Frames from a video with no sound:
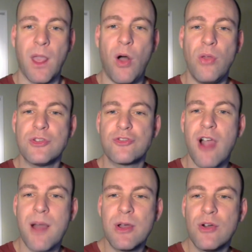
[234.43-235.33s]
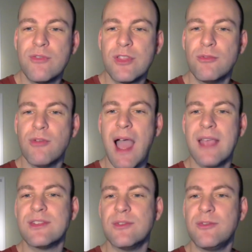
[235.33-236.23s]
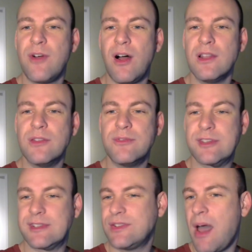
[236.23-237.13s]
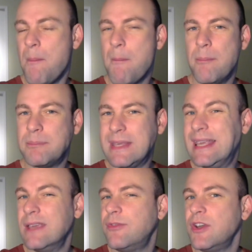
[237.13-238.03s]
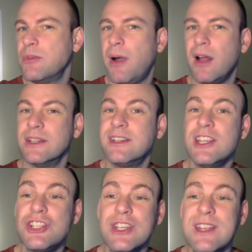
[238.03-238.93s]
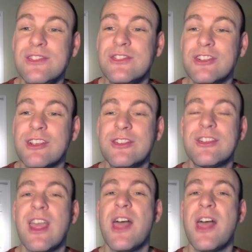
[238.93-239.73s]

All the drama over the rise and fall of some given politician is just